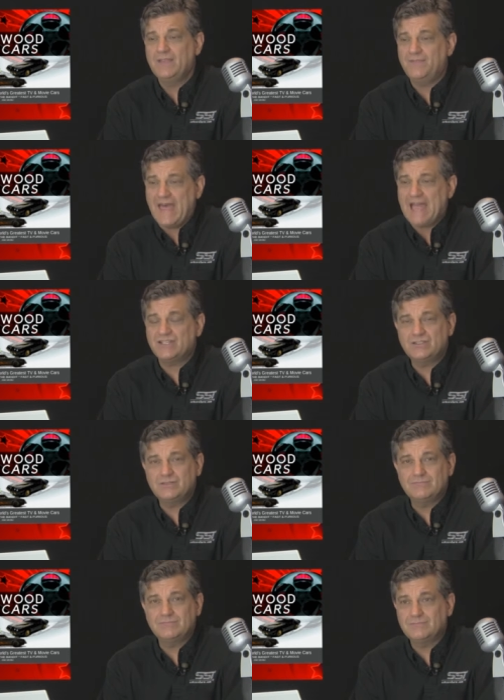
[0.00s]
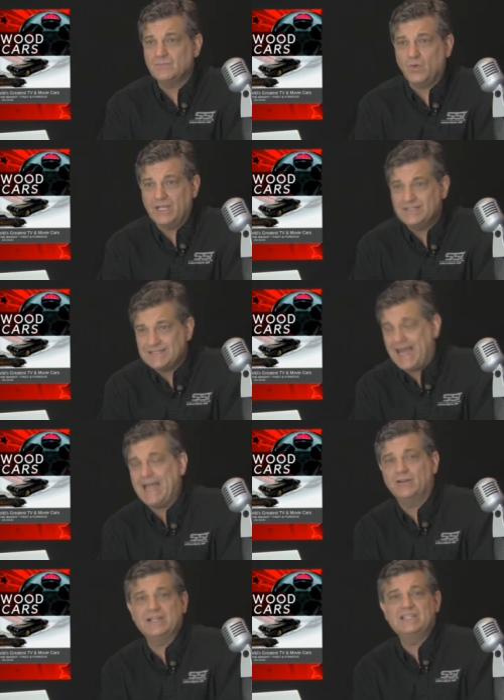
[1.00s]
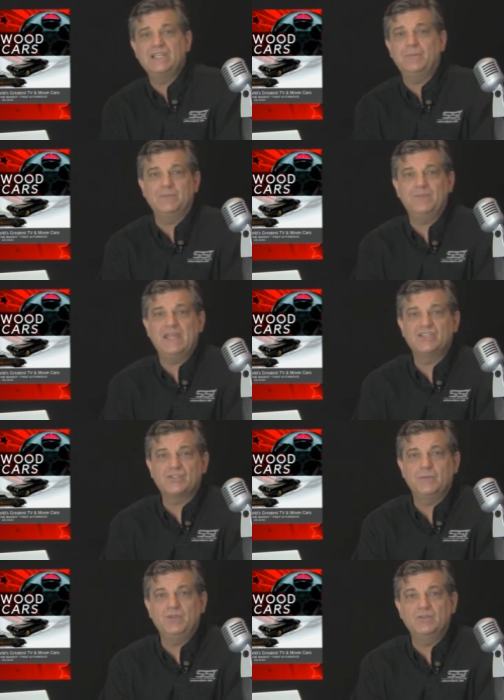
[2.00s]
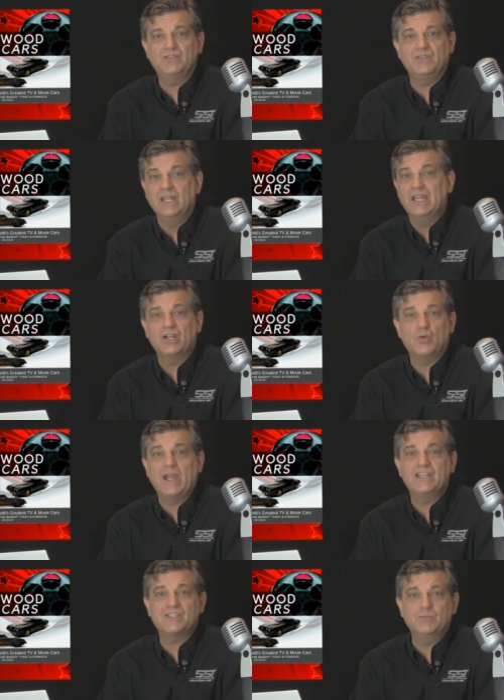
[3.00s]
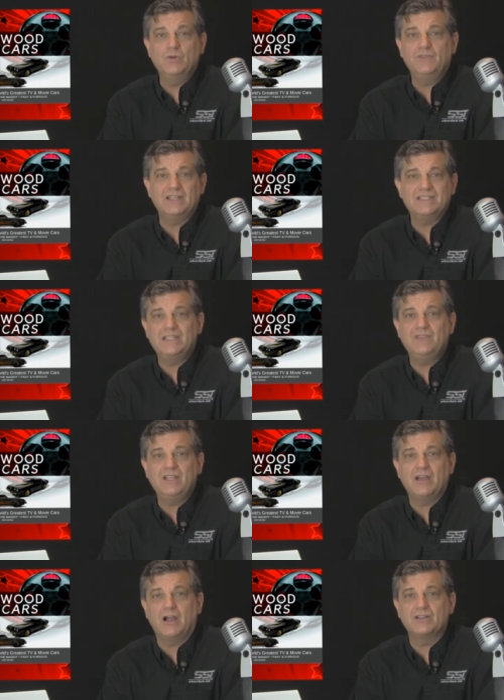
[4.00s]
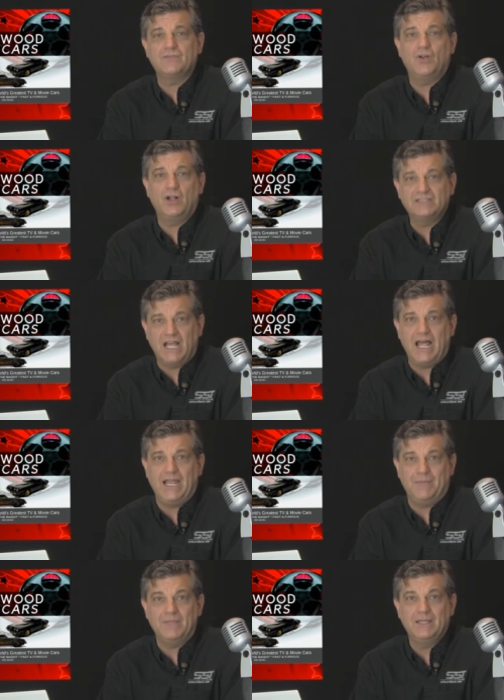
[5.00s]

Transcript: That entire exhibit pays tribute to the greatest movie and TV cars of all time,